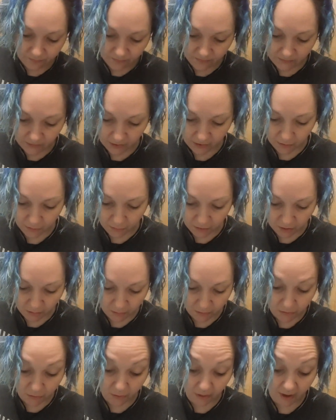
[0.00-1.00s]
you know, people
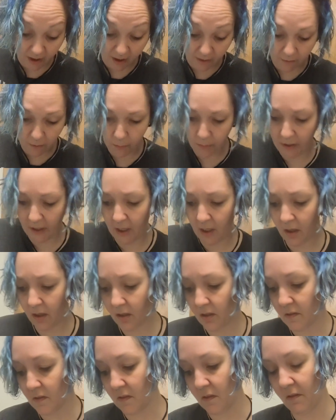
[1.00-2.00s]
who have a bag,
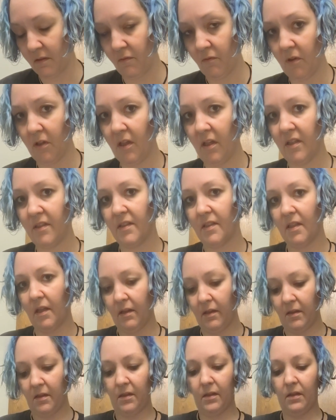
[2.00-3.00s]
because I realized that,
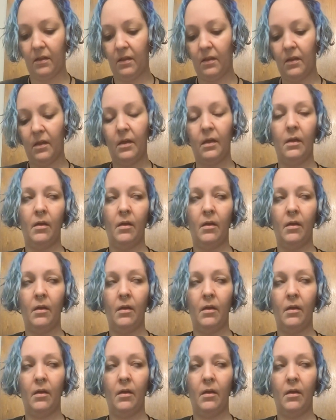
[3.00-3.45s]
like,